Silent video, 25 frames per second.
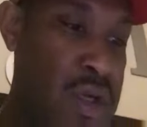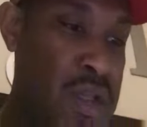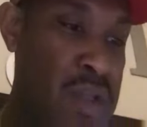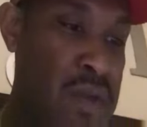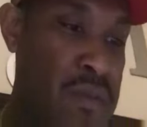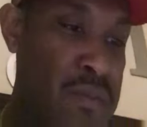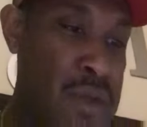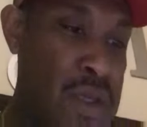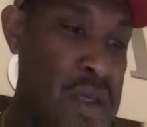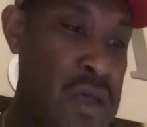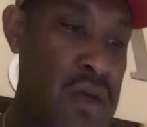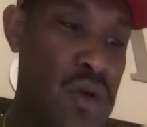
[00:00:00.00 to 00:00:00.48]

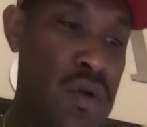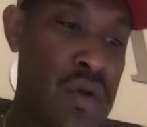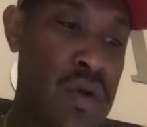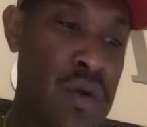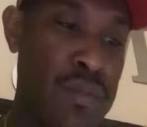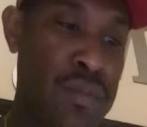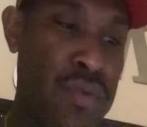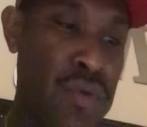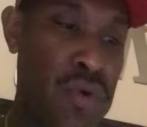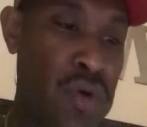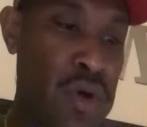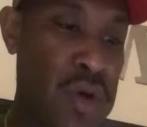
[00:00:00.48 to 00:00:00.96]
element on a
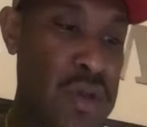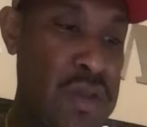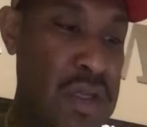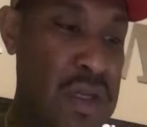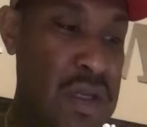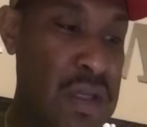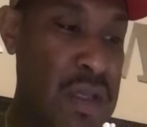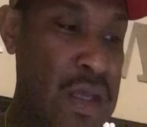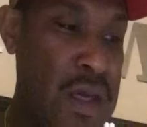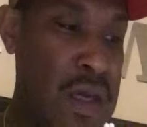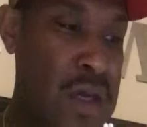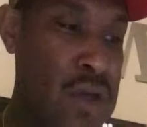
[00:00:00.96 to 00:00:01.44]
board that
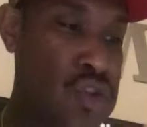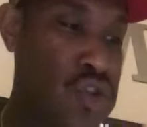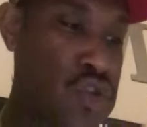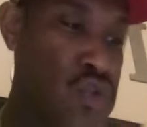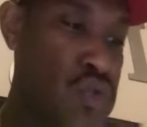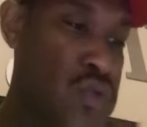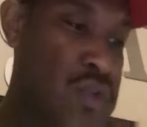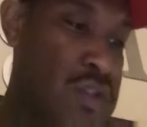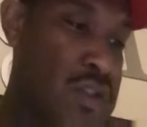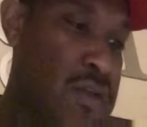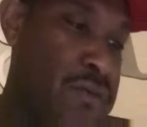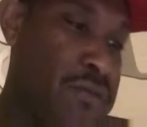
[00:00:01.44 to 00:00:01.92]
allows
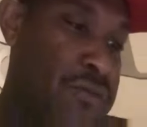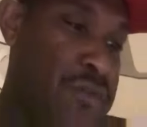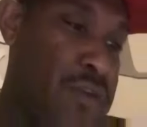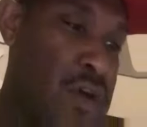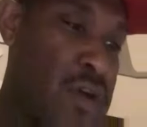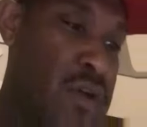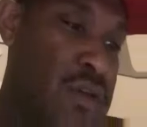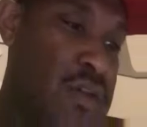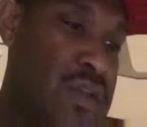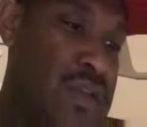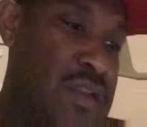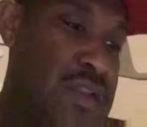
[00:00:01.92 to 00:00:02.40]
you to
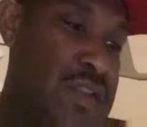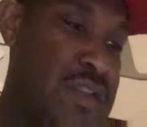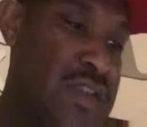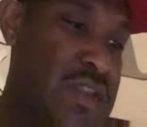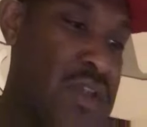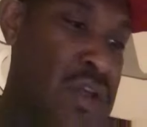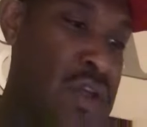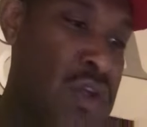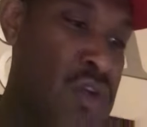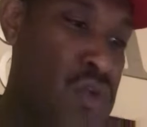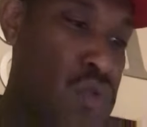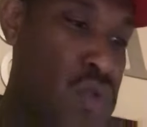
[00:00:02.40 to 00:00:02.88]
further
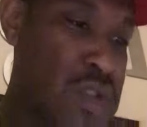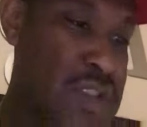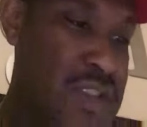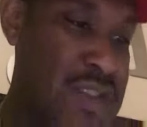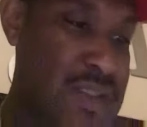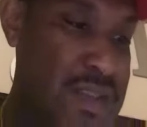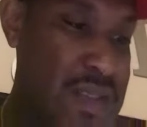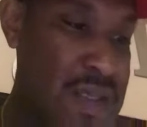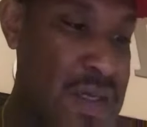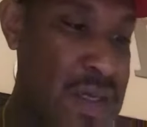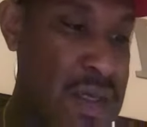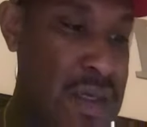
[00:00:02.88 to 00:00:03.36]
distinguish
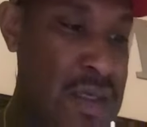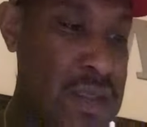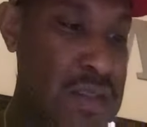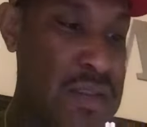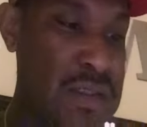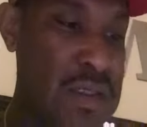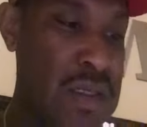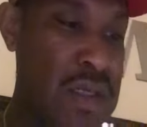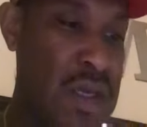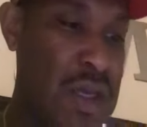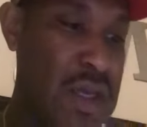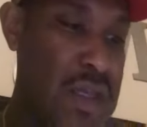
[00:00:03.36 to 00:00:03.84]

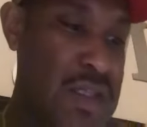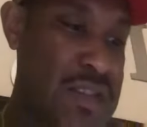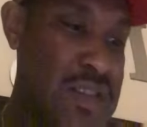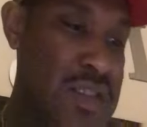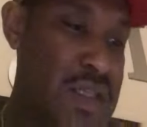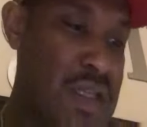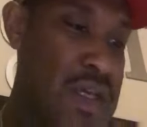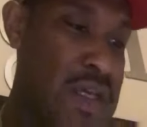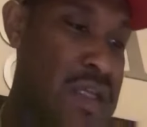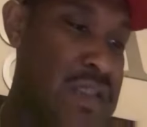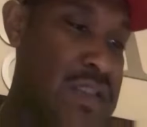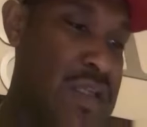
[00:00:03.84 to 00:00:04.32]
tasks
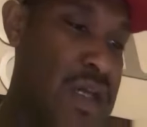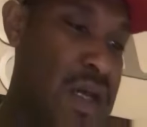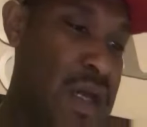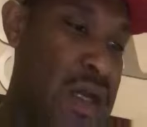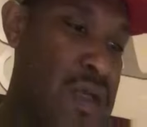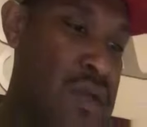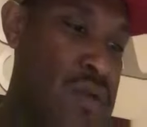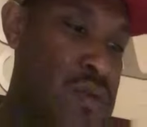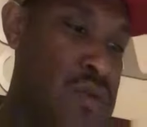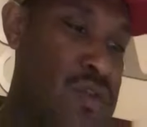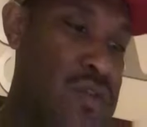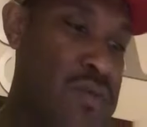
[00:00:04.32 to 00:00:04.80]
slash
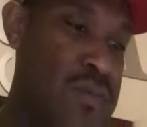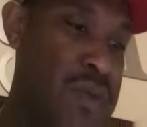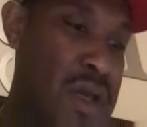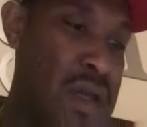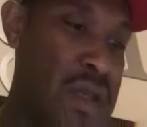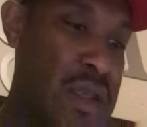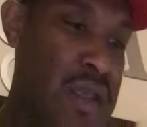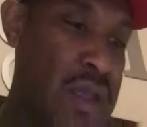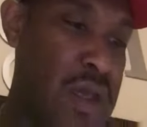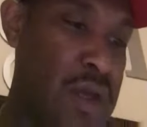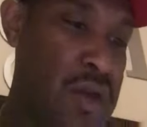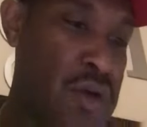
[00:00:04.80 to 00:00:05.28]
items by
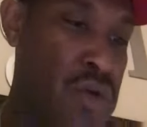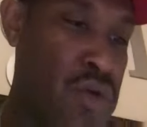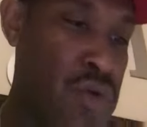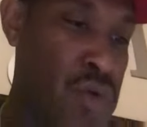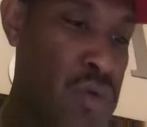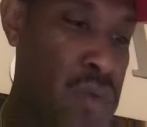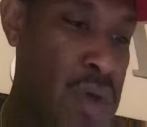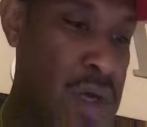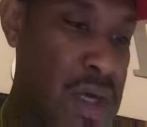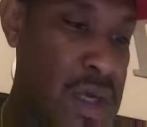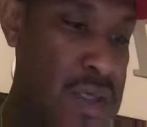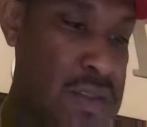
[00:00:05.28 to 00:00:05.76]

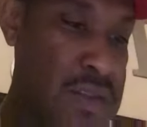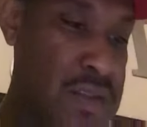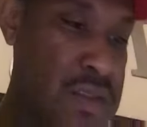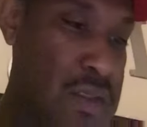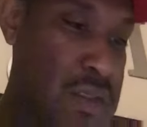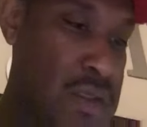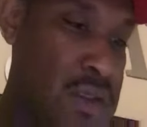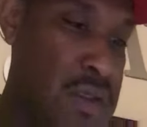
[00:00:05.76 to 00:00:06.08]
categorizing